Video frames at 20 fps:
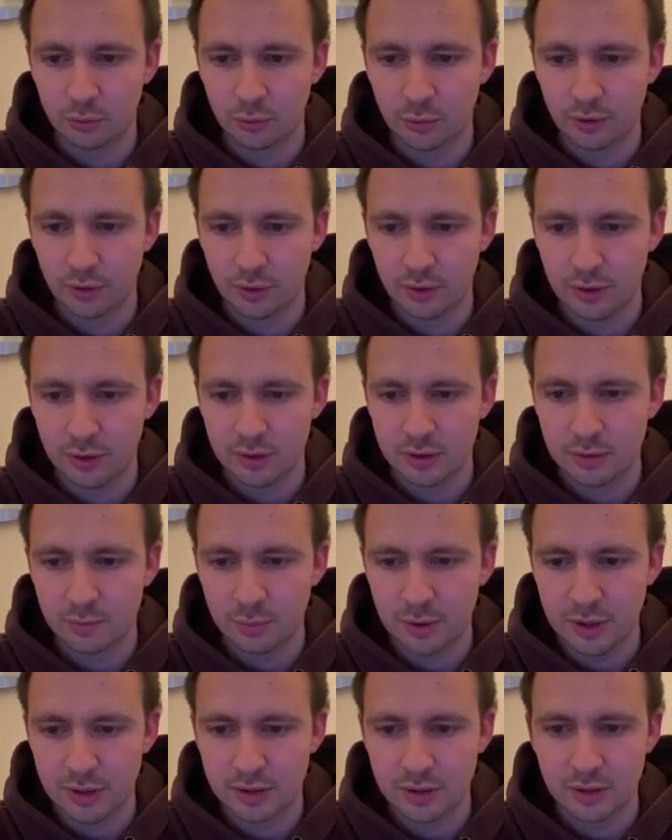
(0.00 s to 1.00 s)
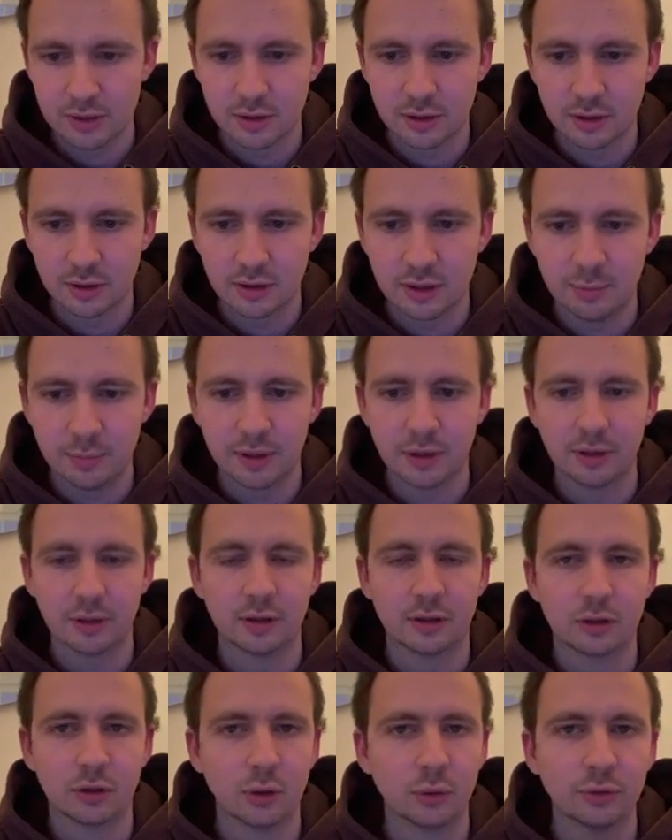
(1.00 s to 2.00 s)
where these pieces that
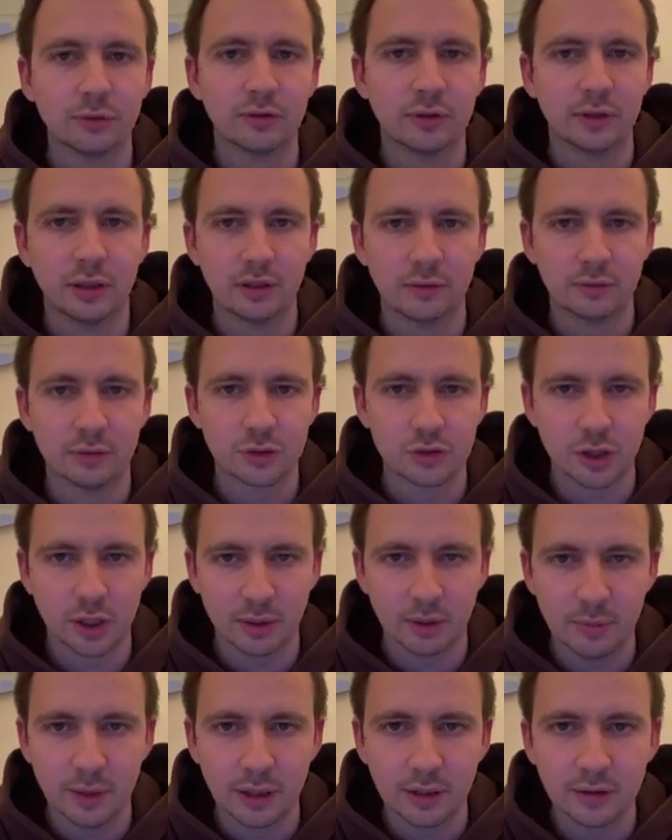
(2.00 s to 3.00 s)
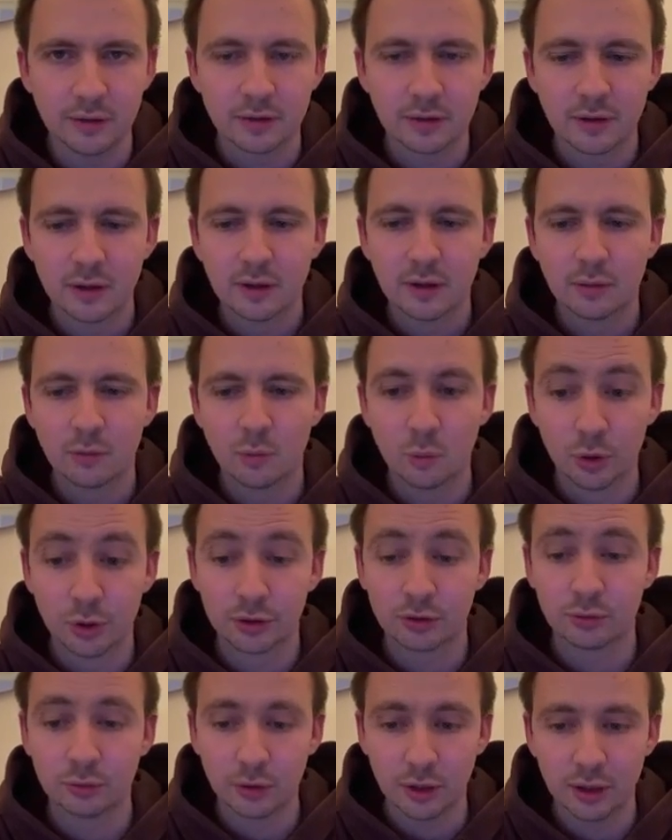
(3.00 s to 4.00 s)
typically don't deliver checkmate
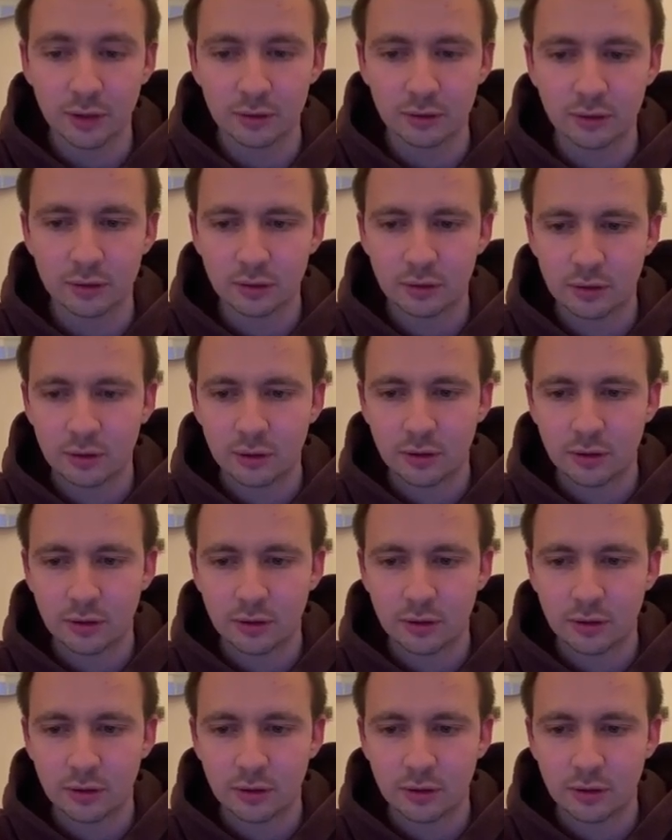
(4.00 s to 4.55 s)
work together